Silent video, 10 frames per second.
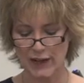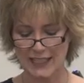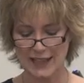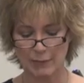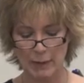of
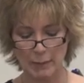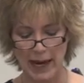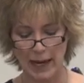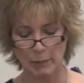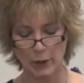us have been
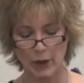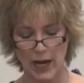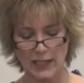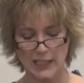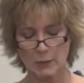pampered
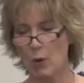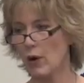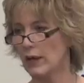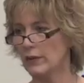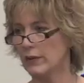and
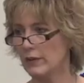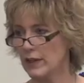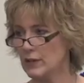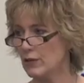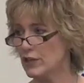spoiled
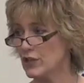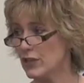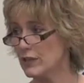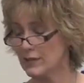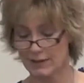as
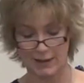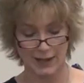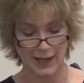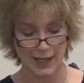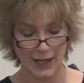Christians.
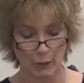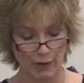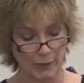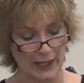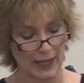
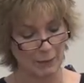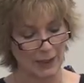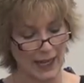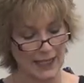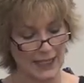We've become
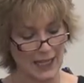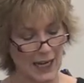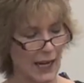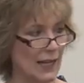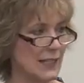
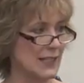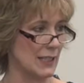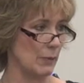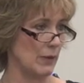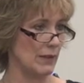lazy and
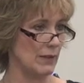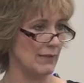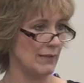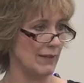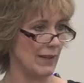undisciplined
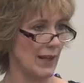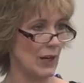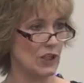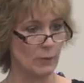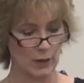in
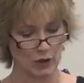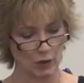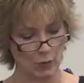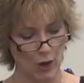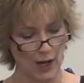our
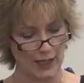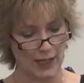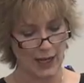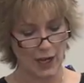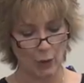spiritual walk.
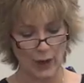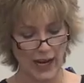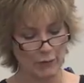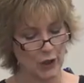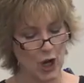We
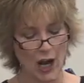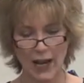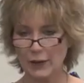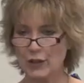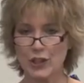have
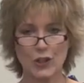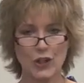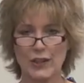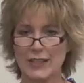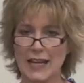not
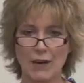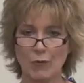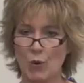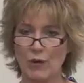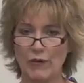understood the day
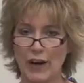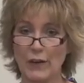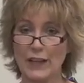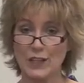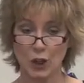of
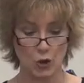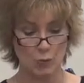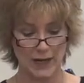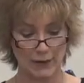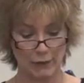warfare that's
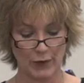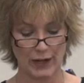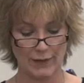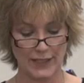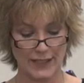looming in
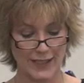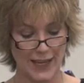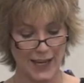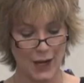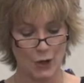front of us
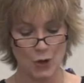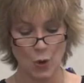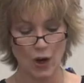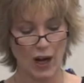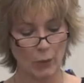
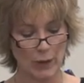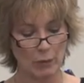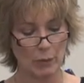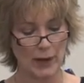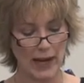nor are we
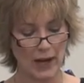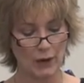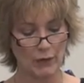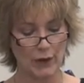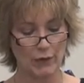
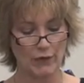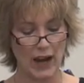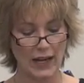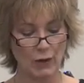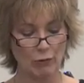prepared for the
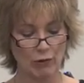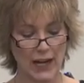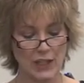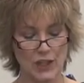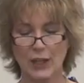final
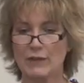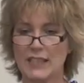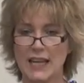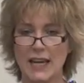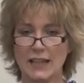raging of
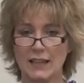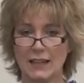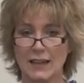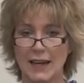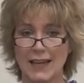Satan
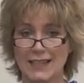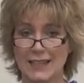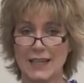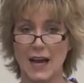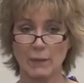as
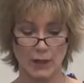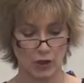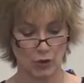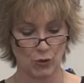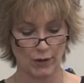his time
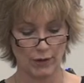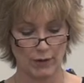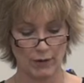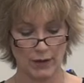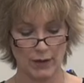gets shorter.
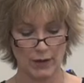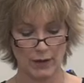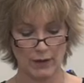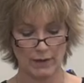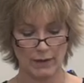
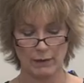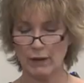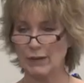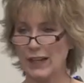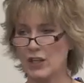
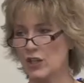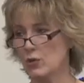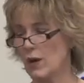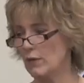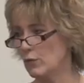Revelation
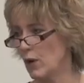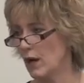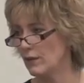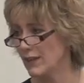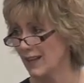12,
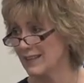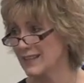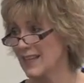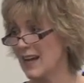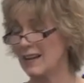12 tells
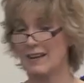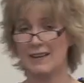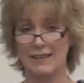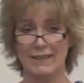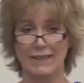us that,
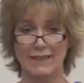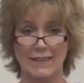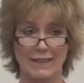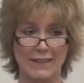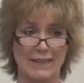
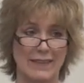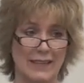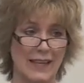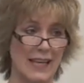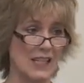
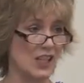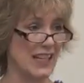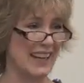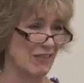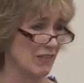that he's
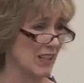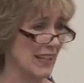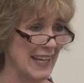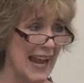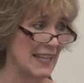going to get
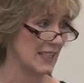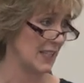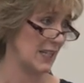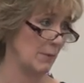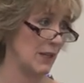really
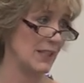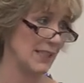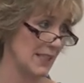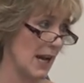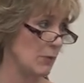nasty because
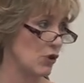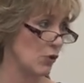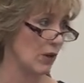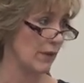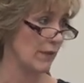his time's
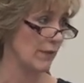short.